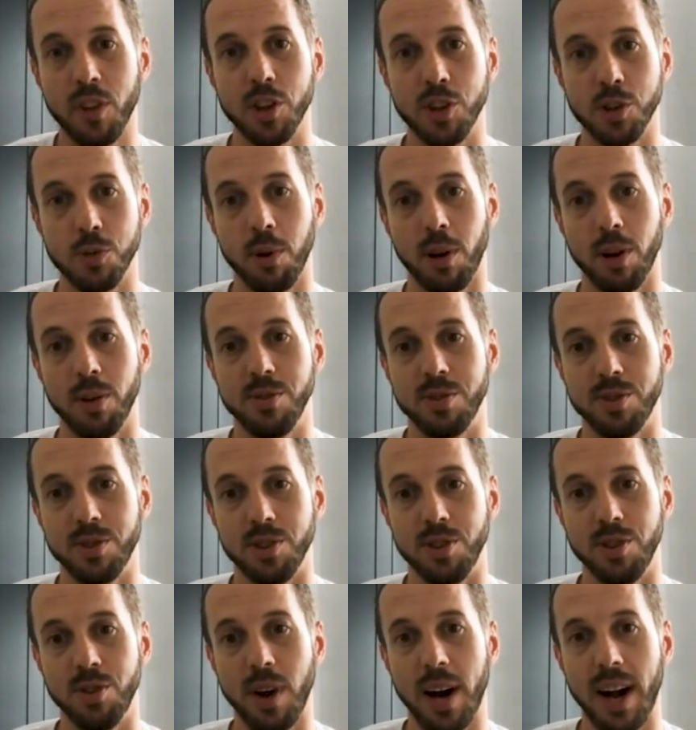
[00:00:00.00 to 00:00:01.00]
as opposed
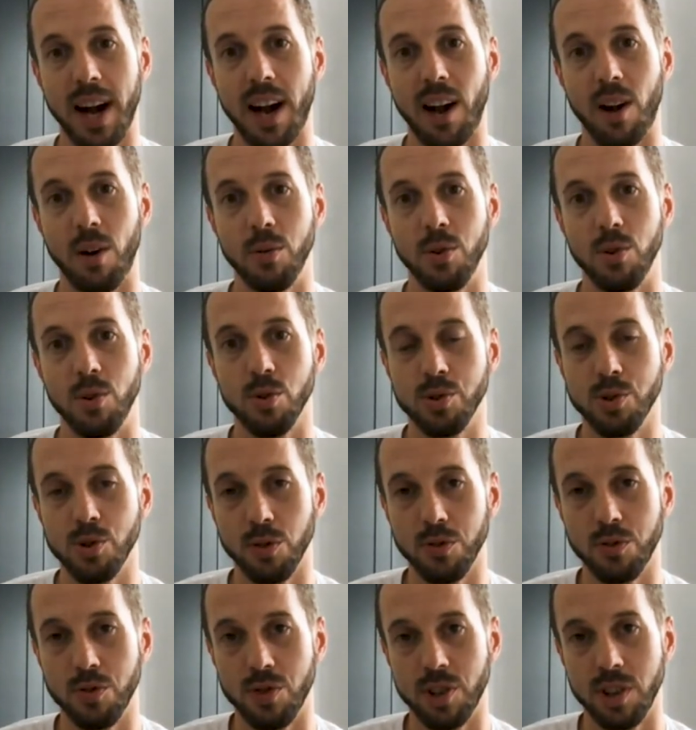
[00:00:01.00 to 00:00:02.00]
to how your
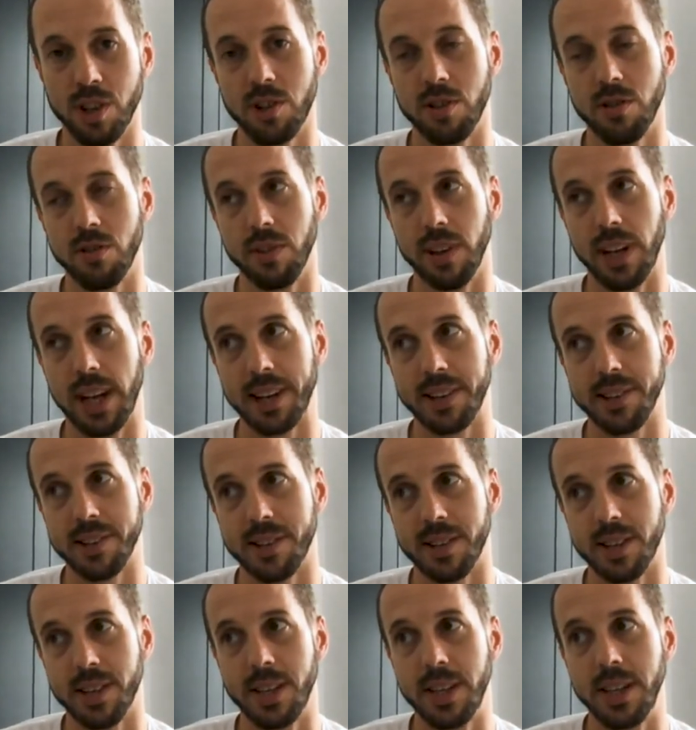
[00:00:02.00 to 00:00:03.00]
sort of traditional
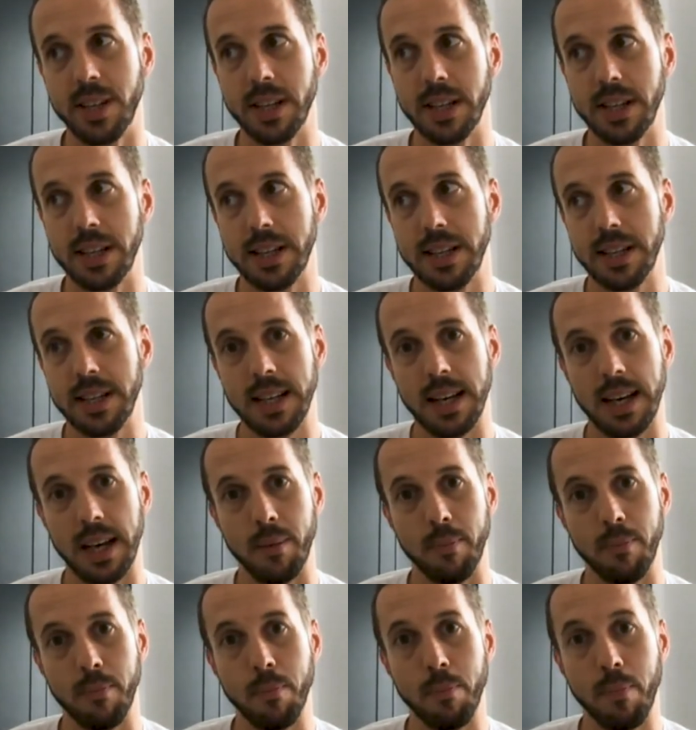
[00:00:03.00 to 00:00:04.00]
legacy
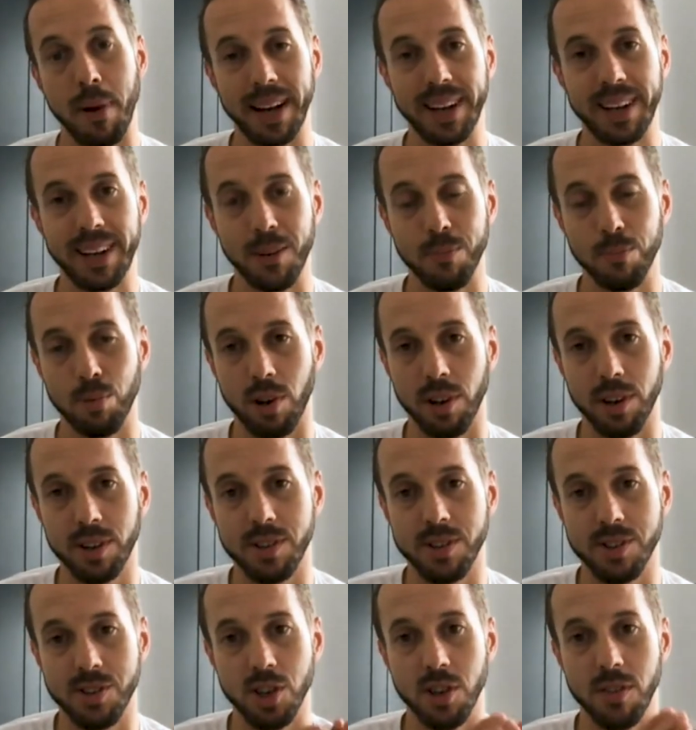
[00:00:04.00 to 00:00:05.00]
banking products
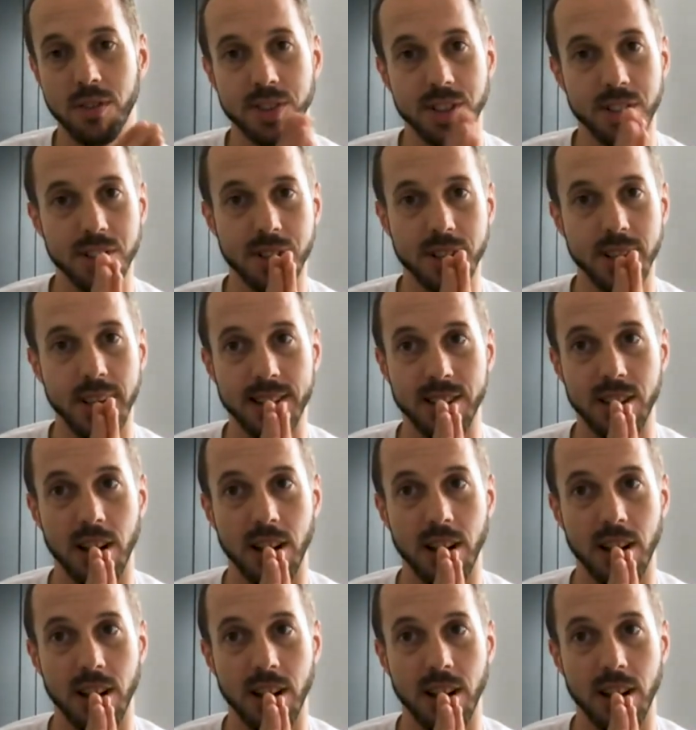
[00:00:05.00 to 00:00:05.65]
and services are set